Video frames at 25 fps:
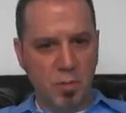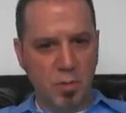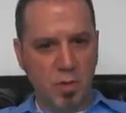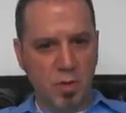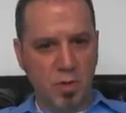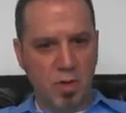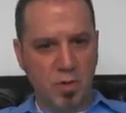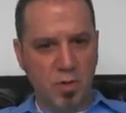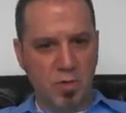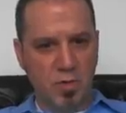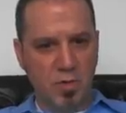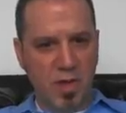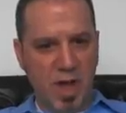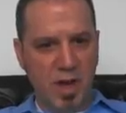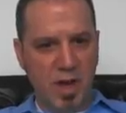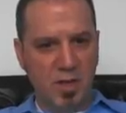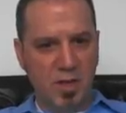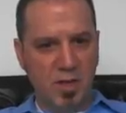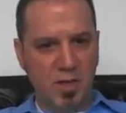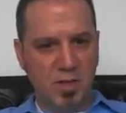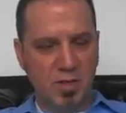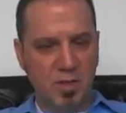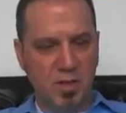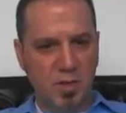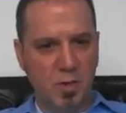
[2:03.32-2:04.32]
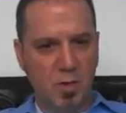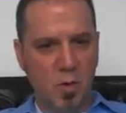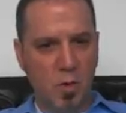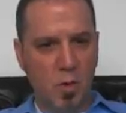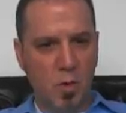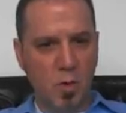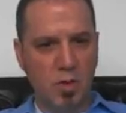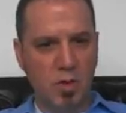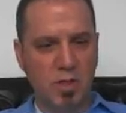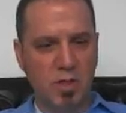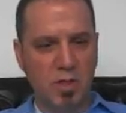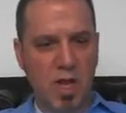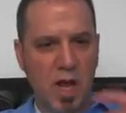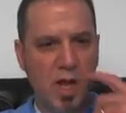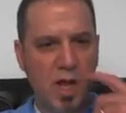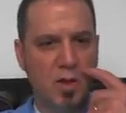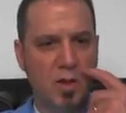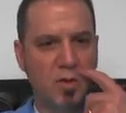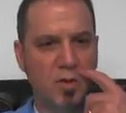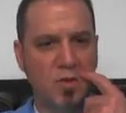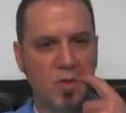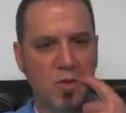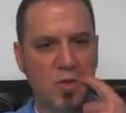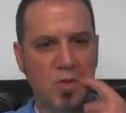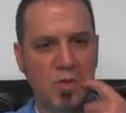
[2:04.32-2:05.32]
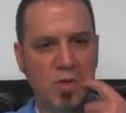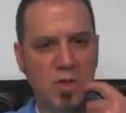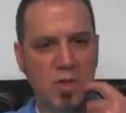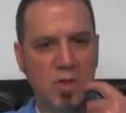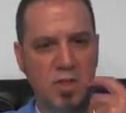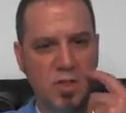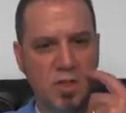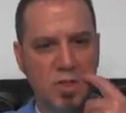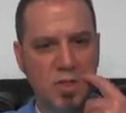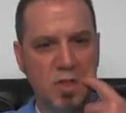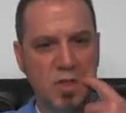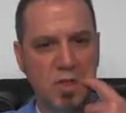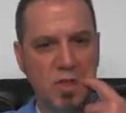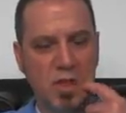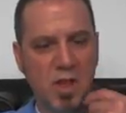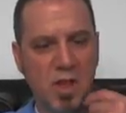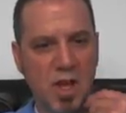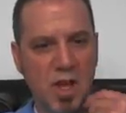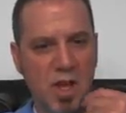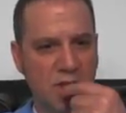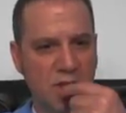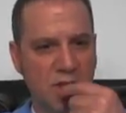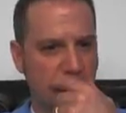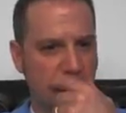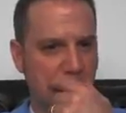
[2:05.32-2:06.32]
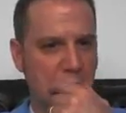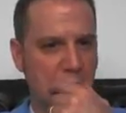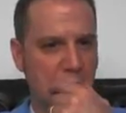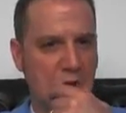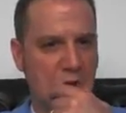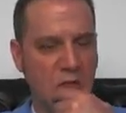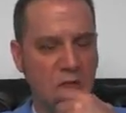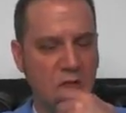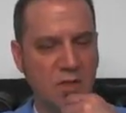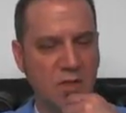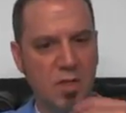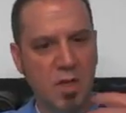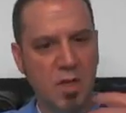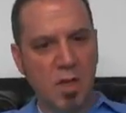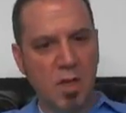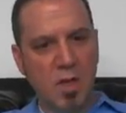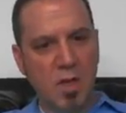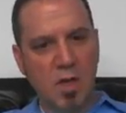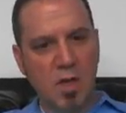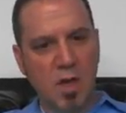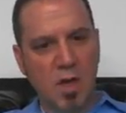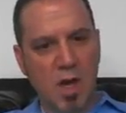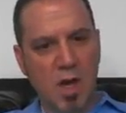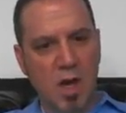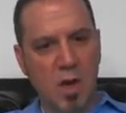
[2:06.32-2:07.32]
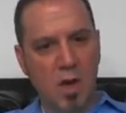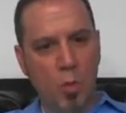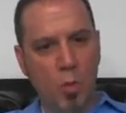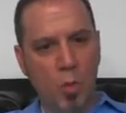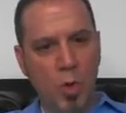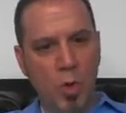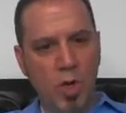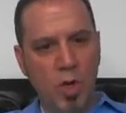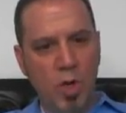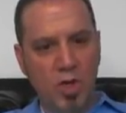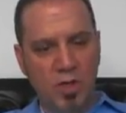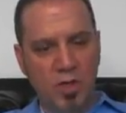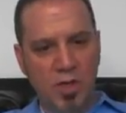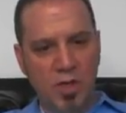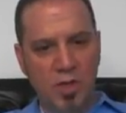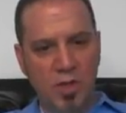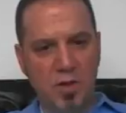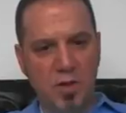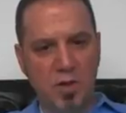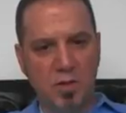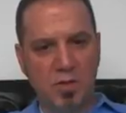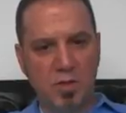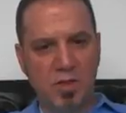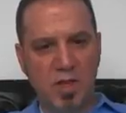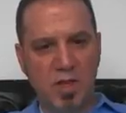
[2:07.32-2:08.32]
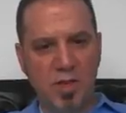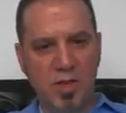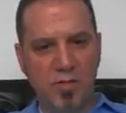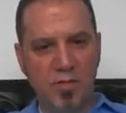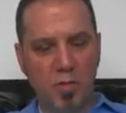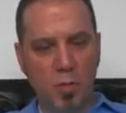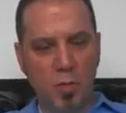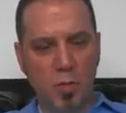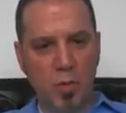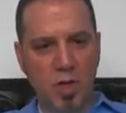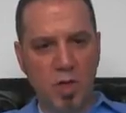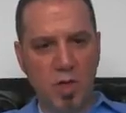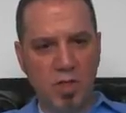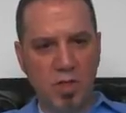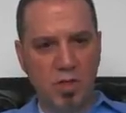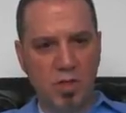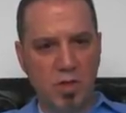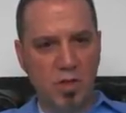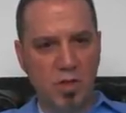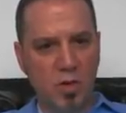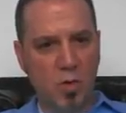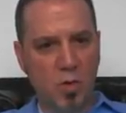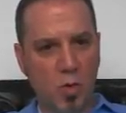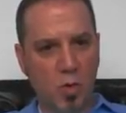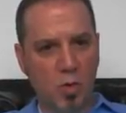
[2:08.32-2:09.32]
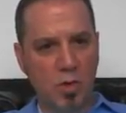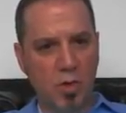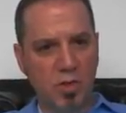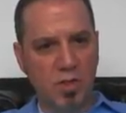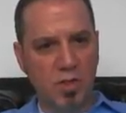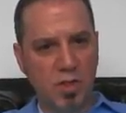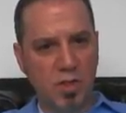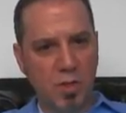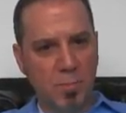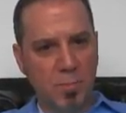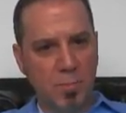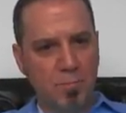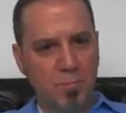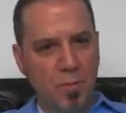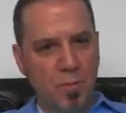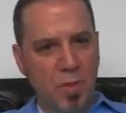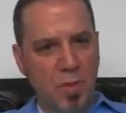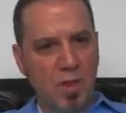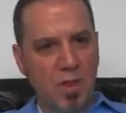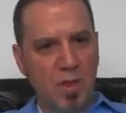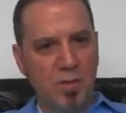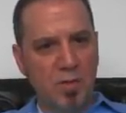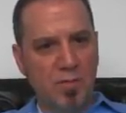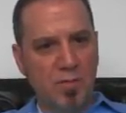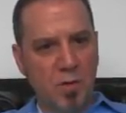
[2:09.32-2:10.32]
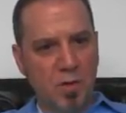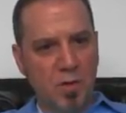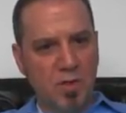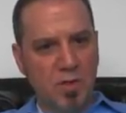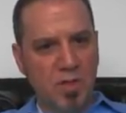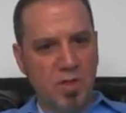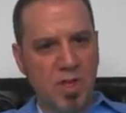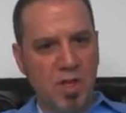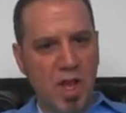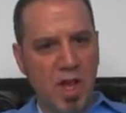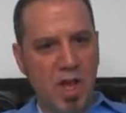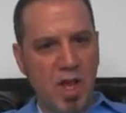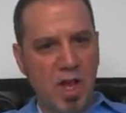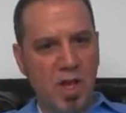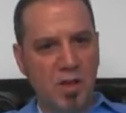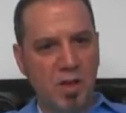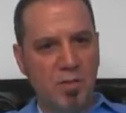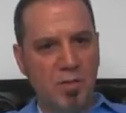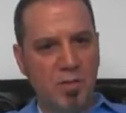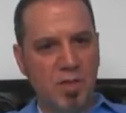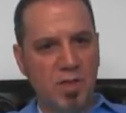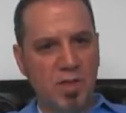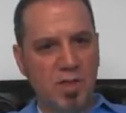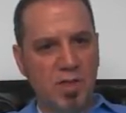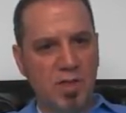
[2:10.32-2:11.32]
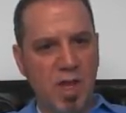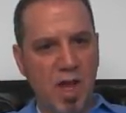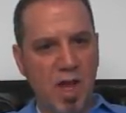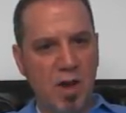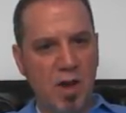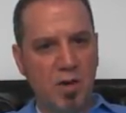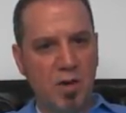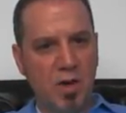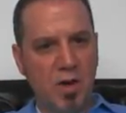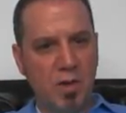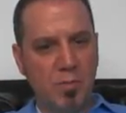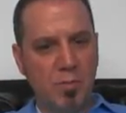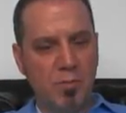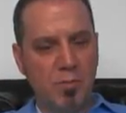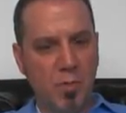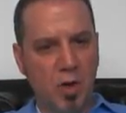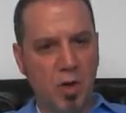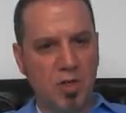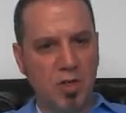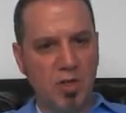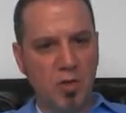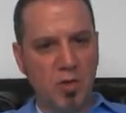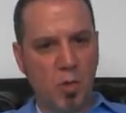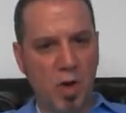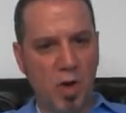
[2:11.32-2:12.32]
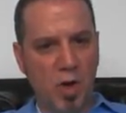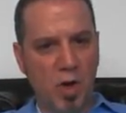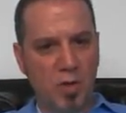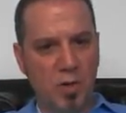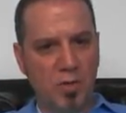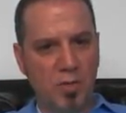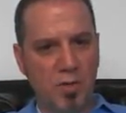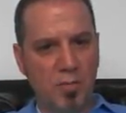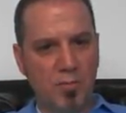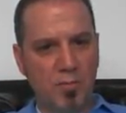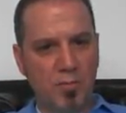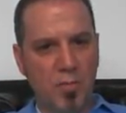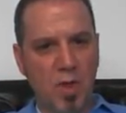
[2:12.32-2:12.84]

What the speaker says: Below that is the course calendar. This class runs weekly. There are 7 weeks to the course. The first day is Saturday, March 12th,